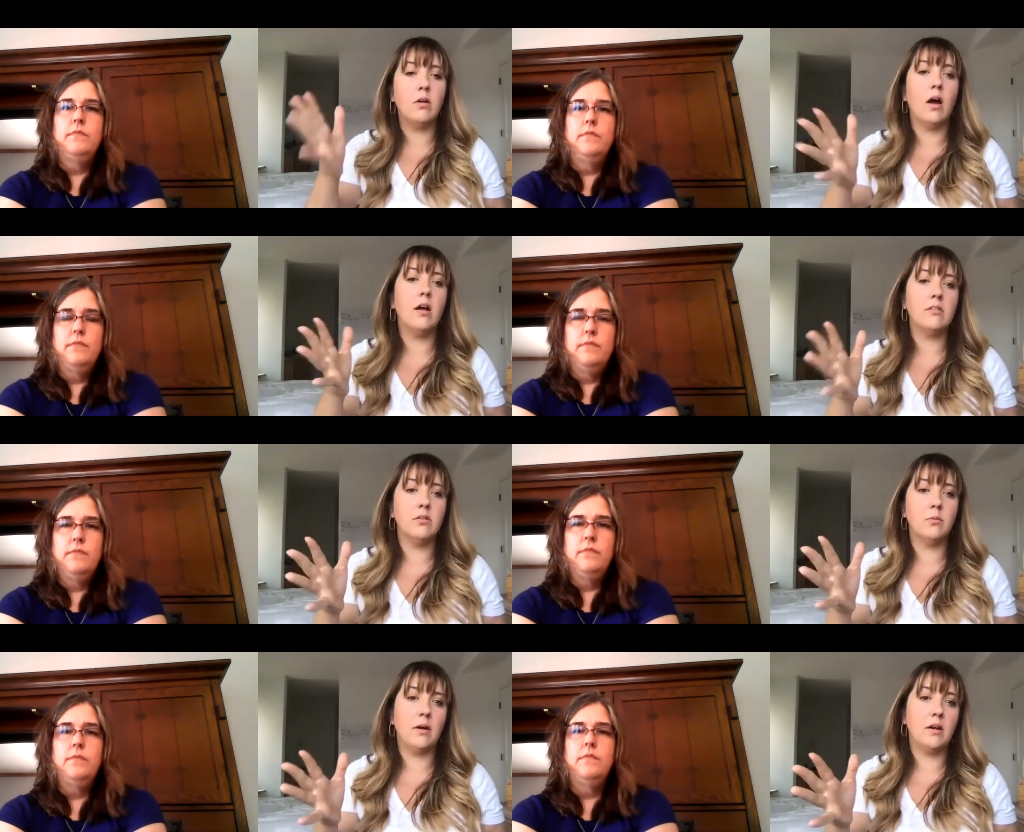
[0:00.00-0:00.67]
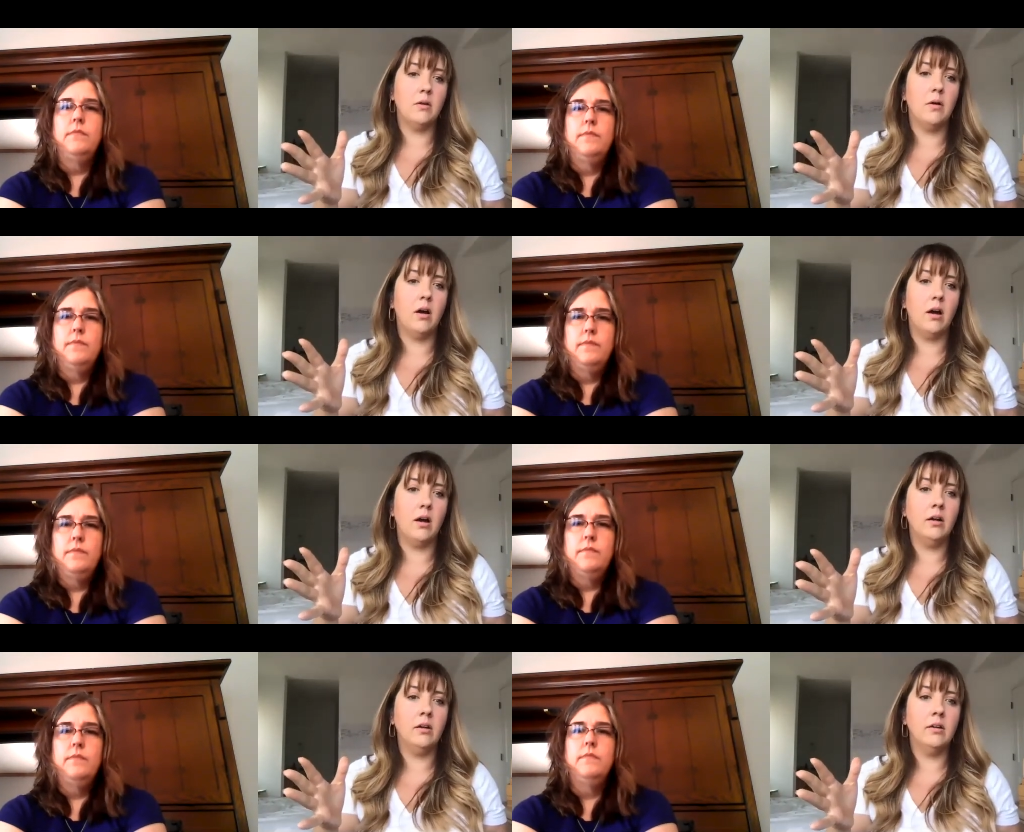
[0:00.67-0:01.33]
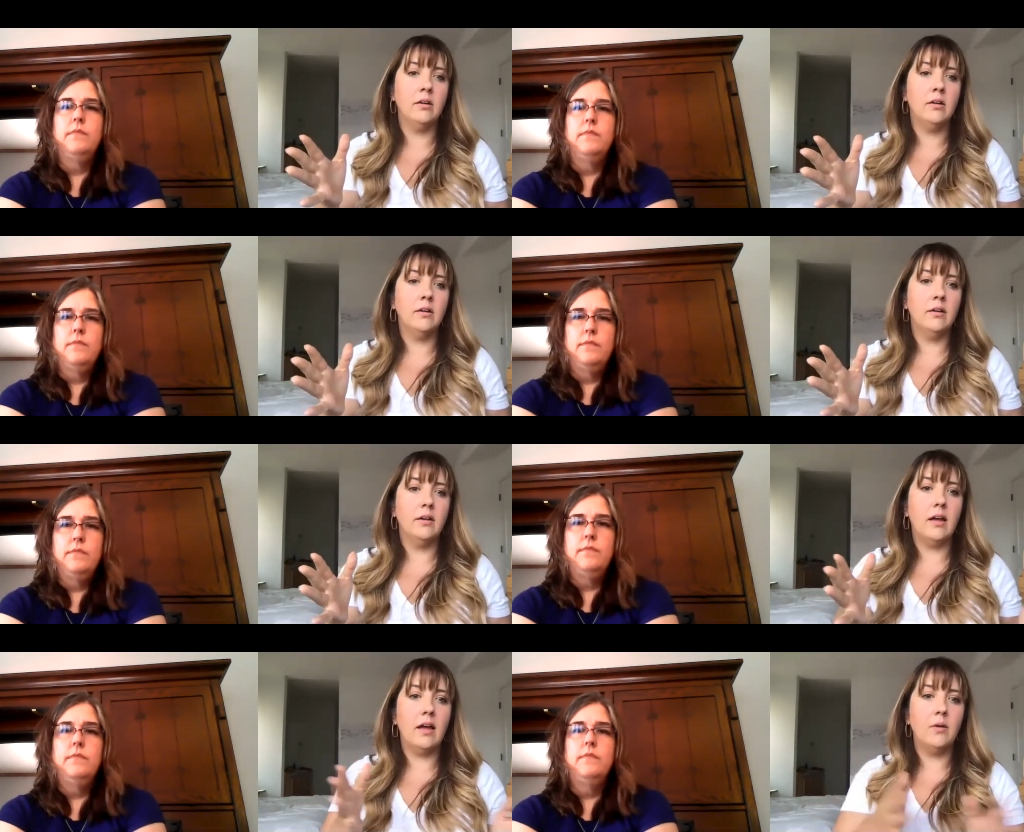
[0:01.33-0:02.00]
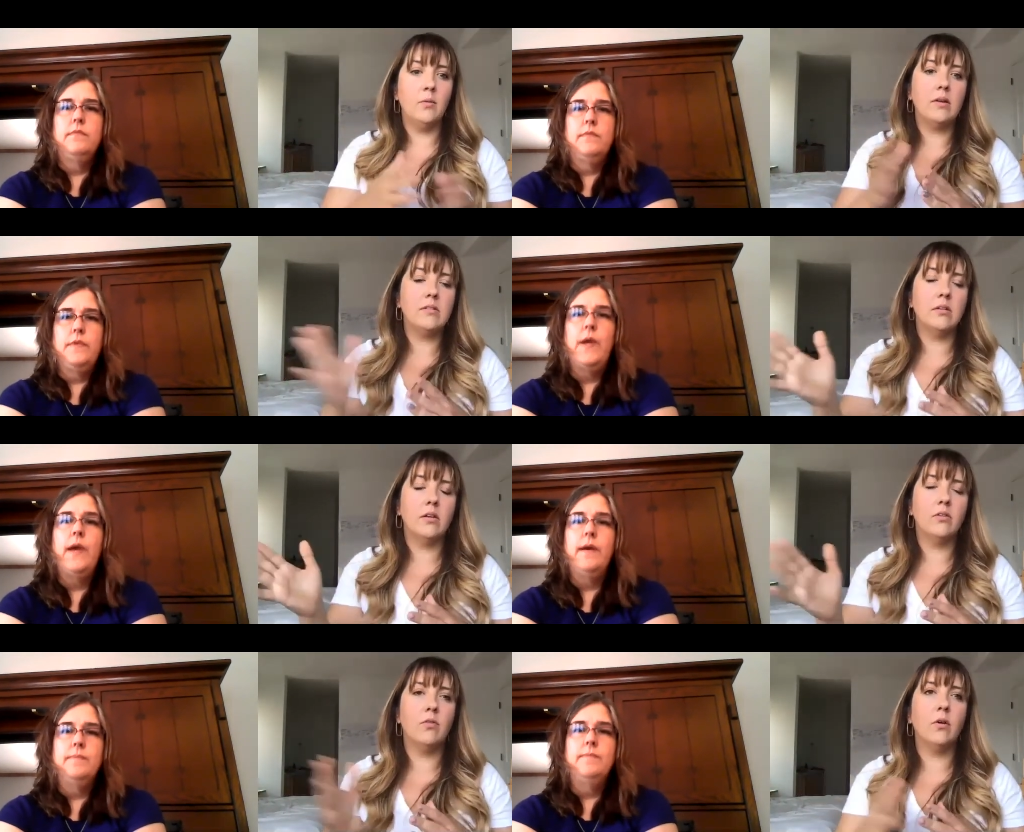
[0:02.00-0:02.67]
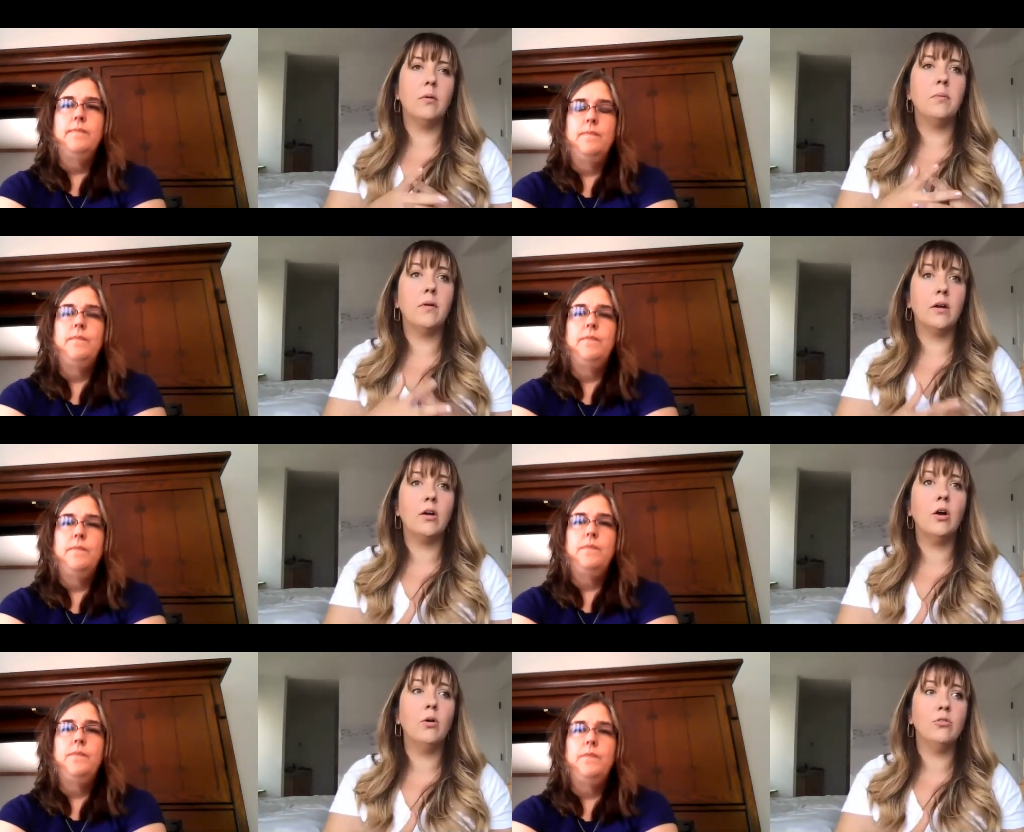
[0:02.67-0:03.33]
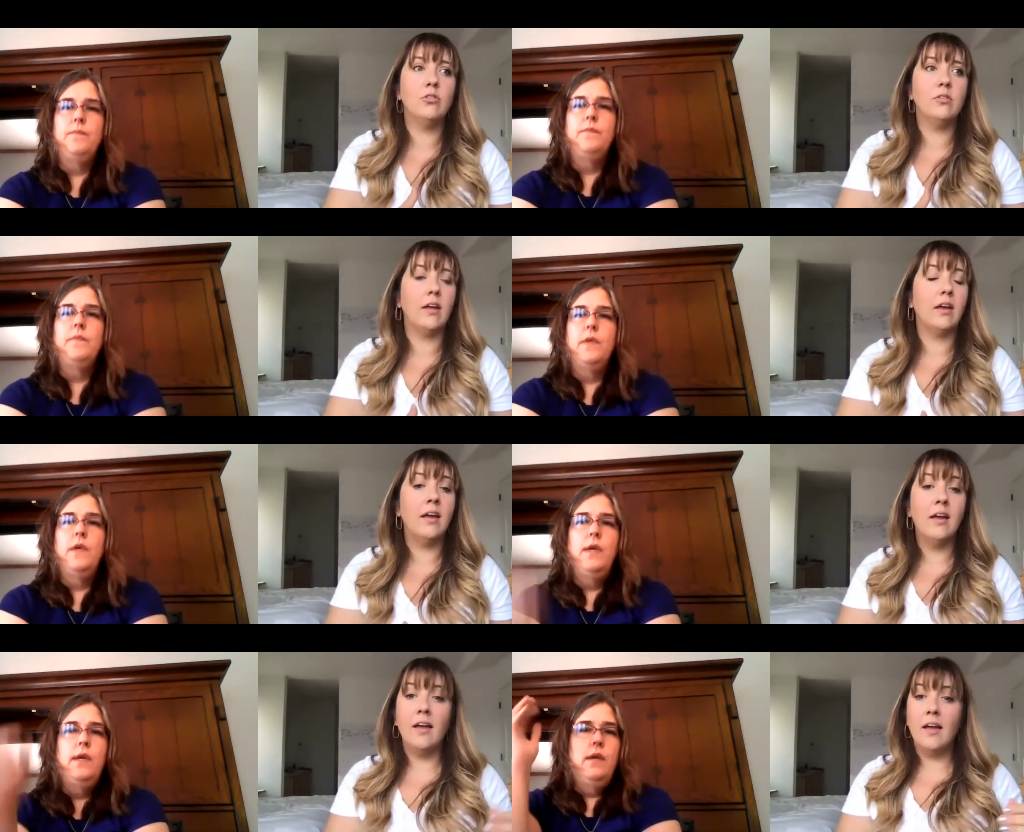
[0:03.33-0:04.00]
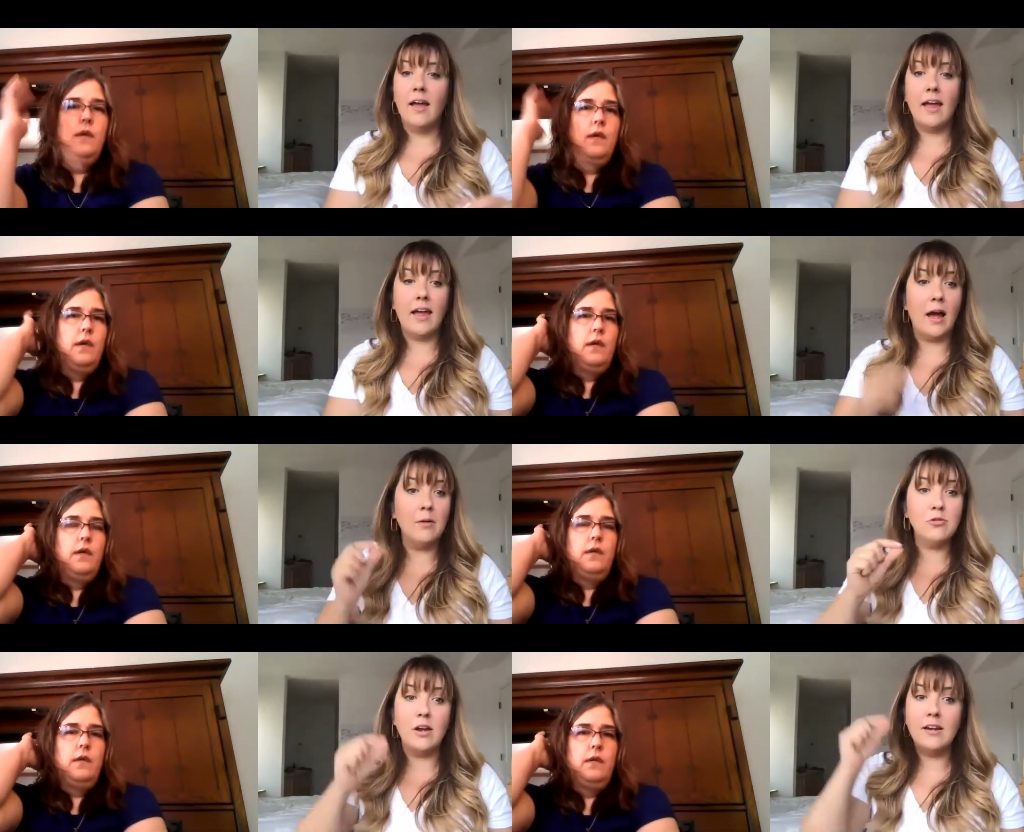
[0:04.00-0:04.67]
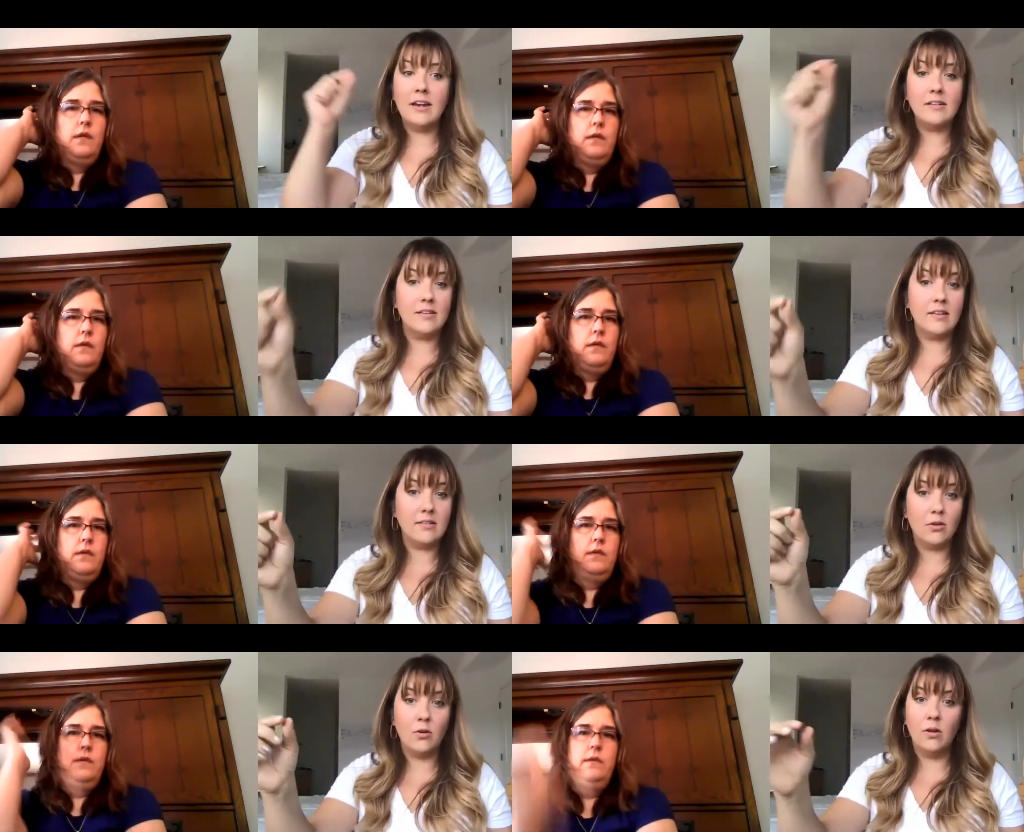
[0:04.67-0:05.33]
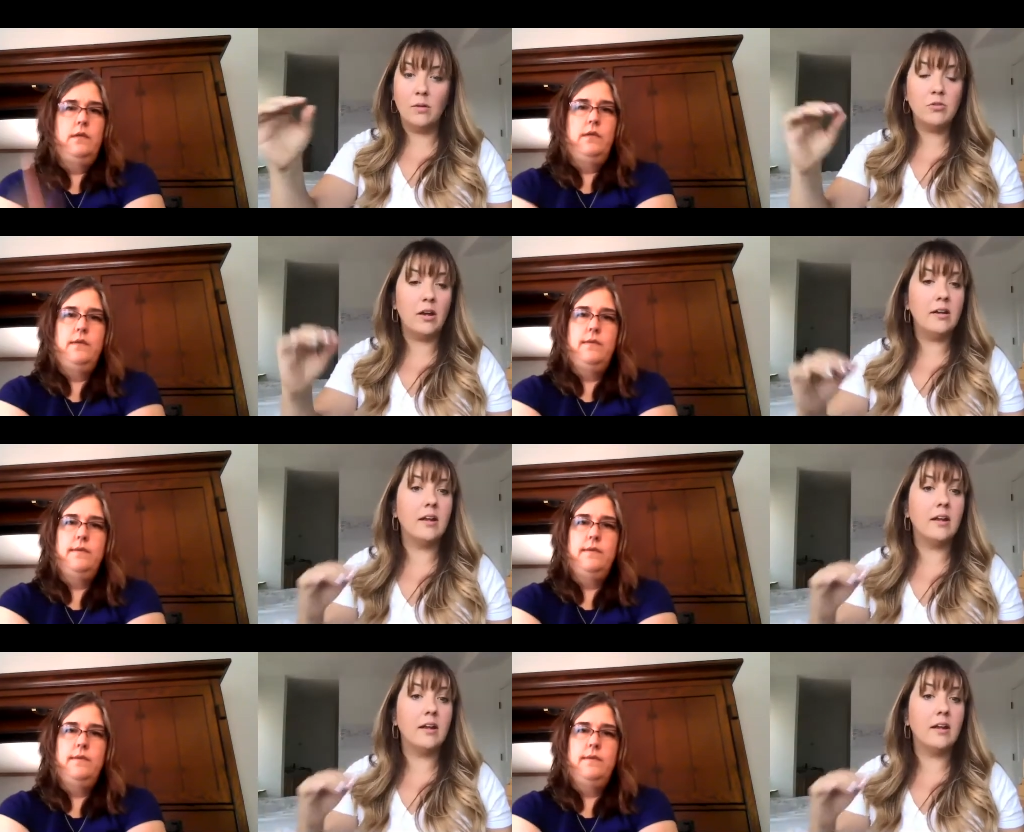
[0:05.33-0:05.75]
Speaker 1: got to where you are and what to yeah. look Where a coach is like, hey, I'm trying to get to this goal, I'm trying to